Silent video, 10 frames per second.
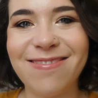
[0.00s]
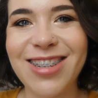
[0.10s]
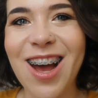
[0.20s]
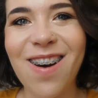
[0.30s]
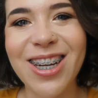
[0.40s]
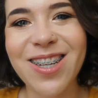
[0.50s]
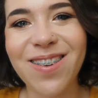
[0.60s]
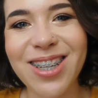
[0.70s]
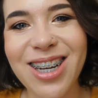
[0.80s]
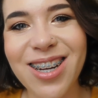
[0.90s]
No, I
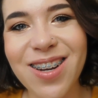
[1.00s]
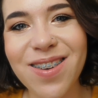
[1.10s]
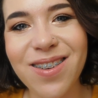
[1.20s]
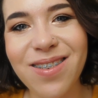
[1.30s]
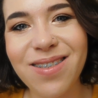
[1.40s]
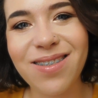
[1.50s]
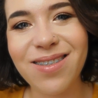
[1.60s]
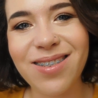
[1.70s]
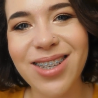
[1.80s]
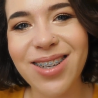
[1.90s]
don't need a note
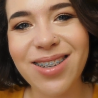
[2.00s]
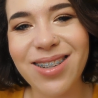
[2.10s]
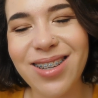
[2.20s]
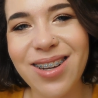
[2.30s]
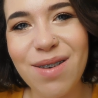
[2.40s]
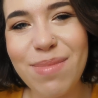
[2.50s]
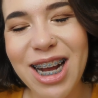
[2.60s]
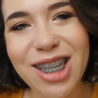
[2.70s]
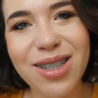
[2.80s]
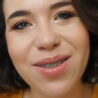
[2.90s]
to, to go
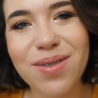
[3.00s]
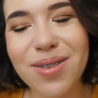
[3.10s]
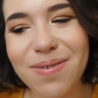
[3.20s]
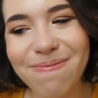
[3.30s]
back to school.